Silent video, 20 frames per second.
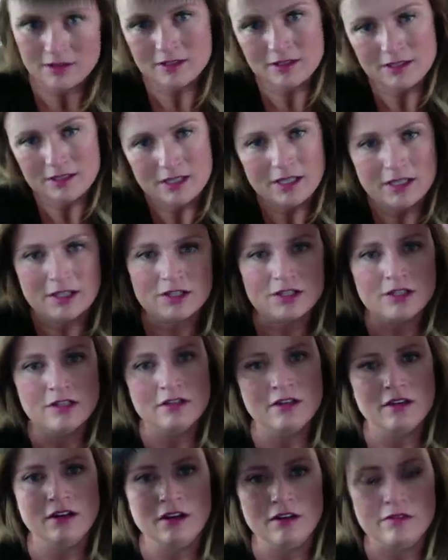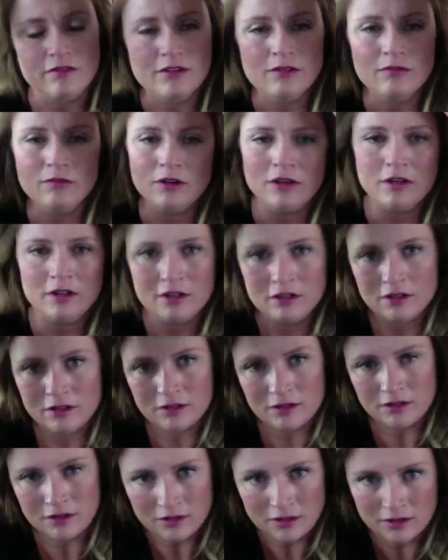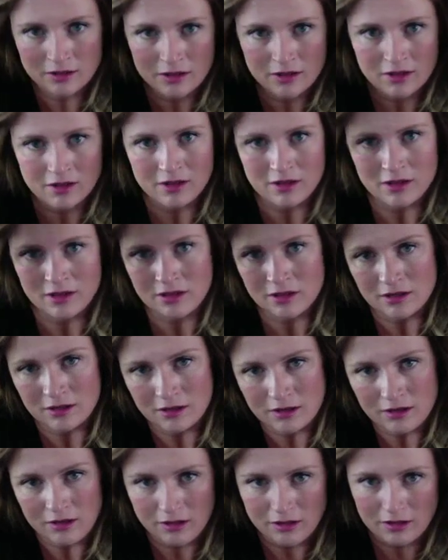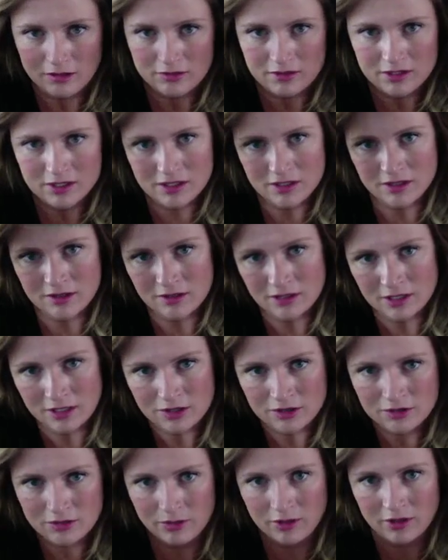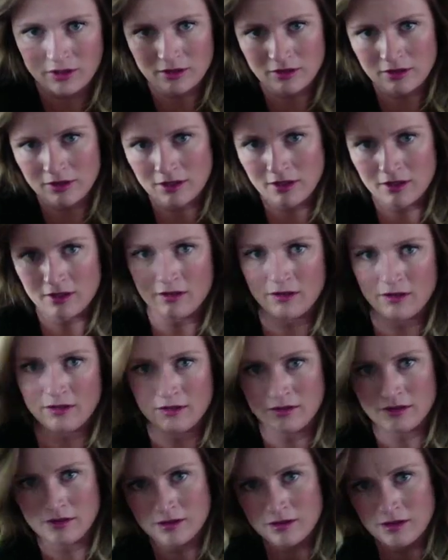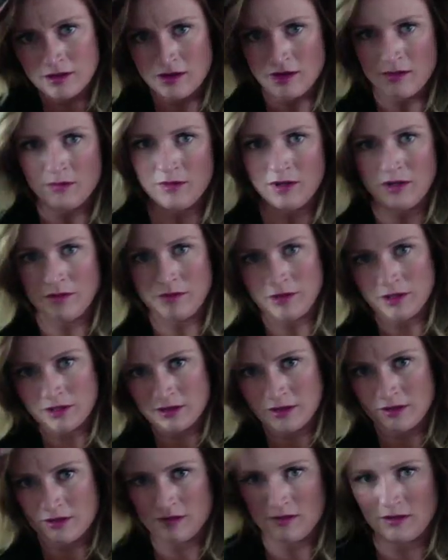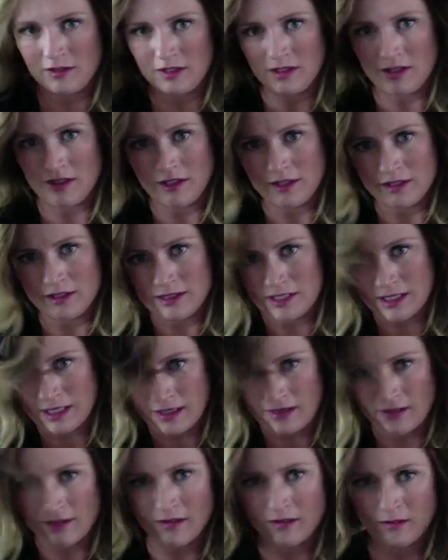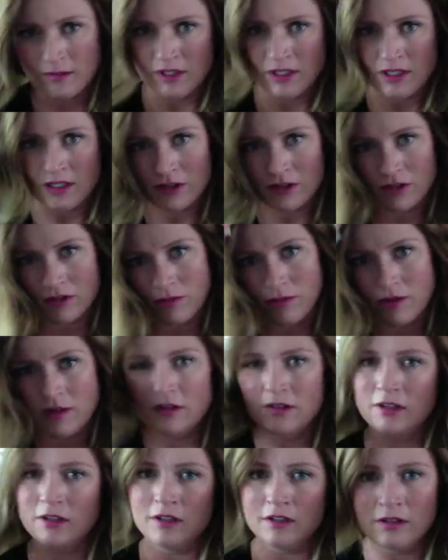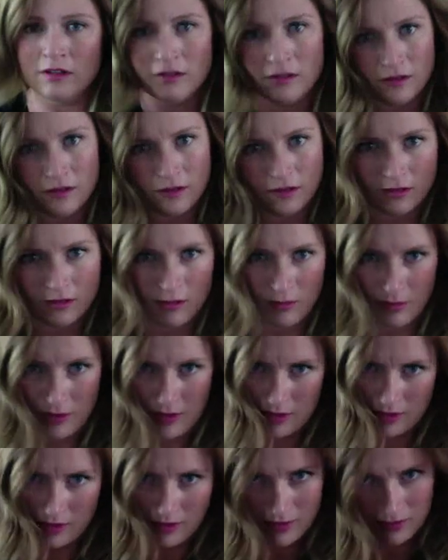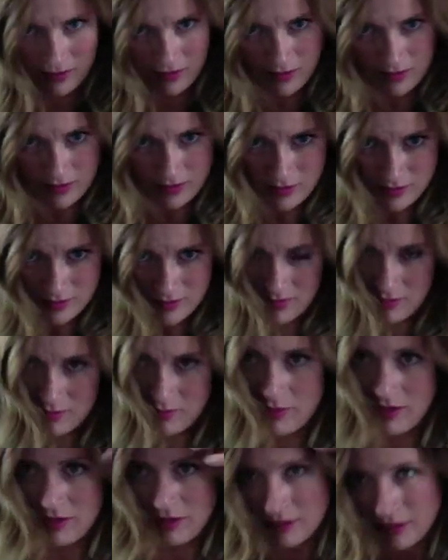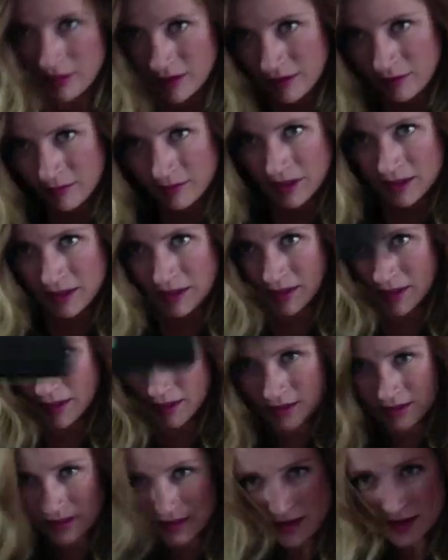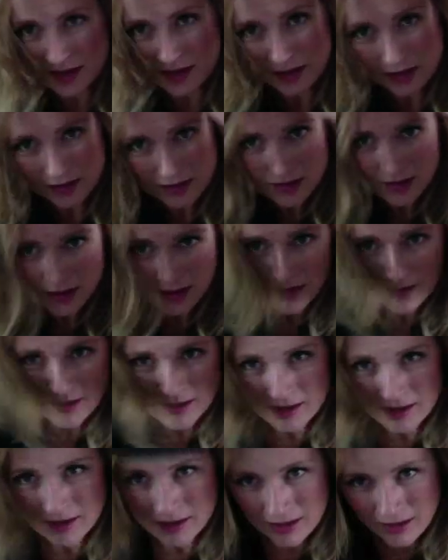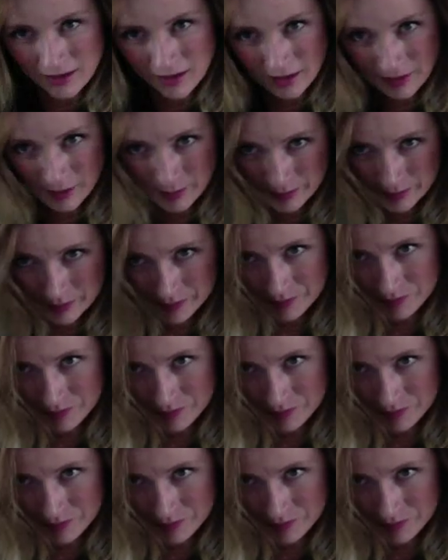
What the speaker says: Just section it off. You want it close to your natural part line. But I'm not going to do it exactly on my natural part line or on my part line because I